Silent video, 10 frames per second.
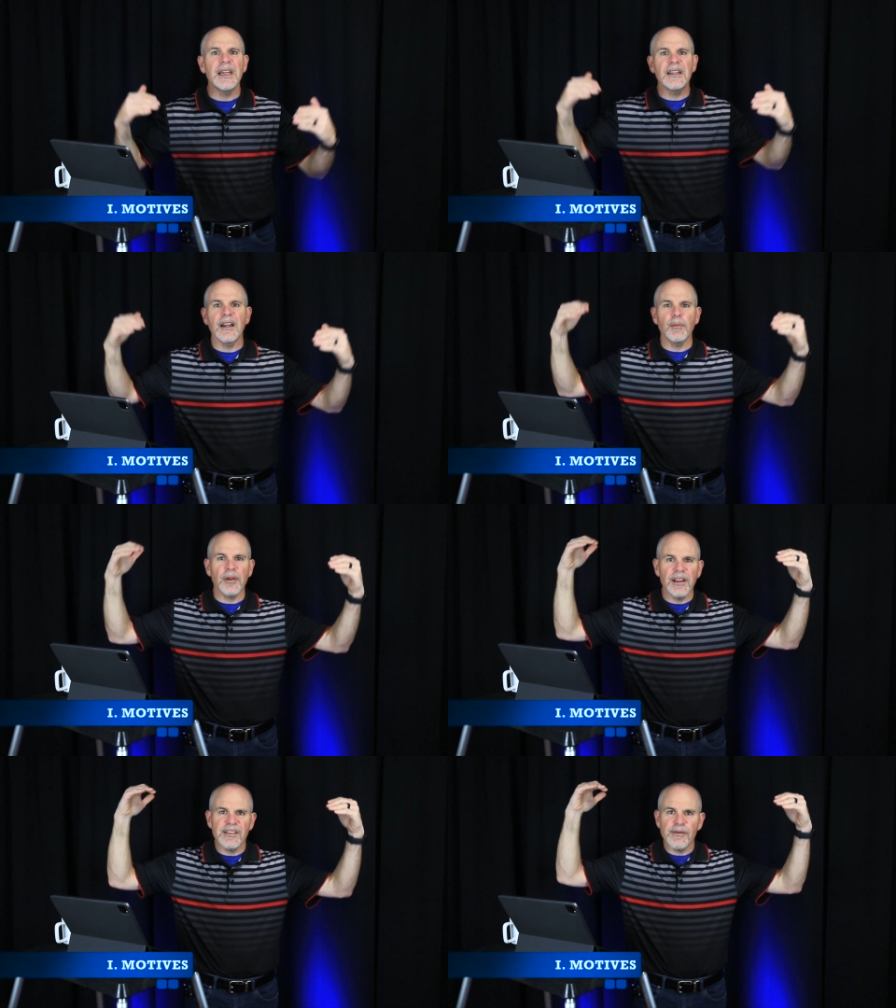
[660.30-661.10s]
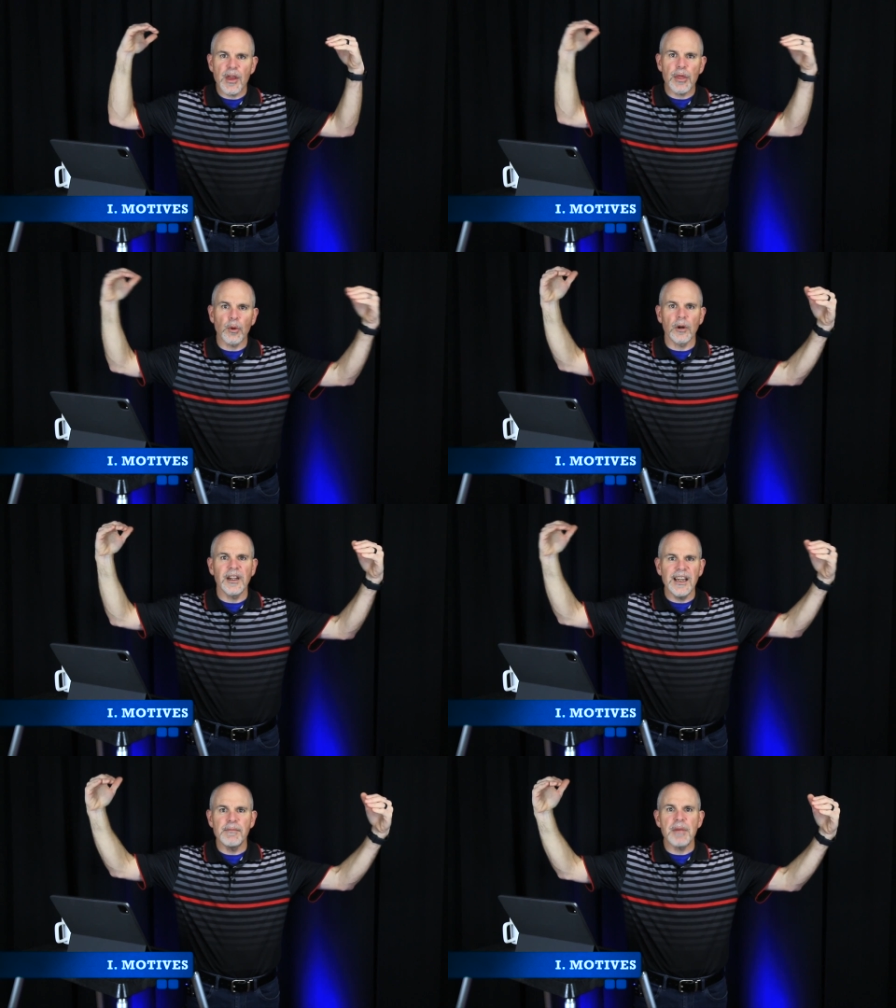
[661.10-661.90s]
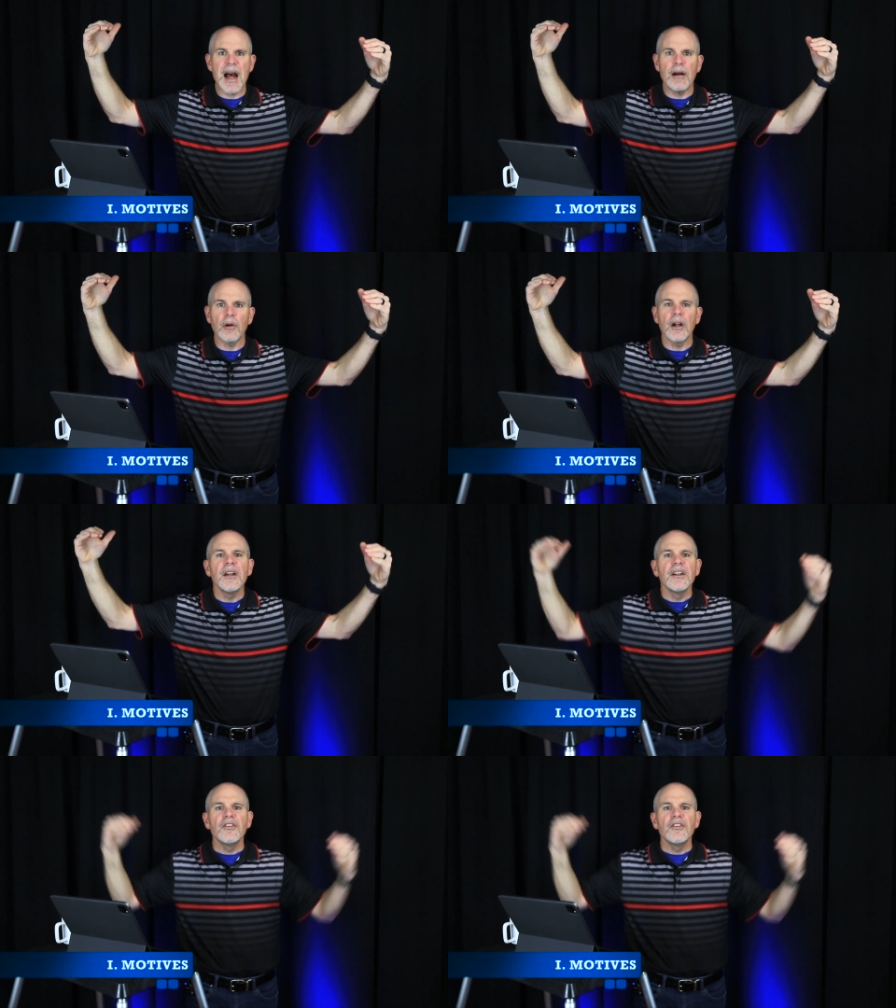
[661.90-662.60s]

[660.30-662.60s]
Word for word: being in a place of authority and power.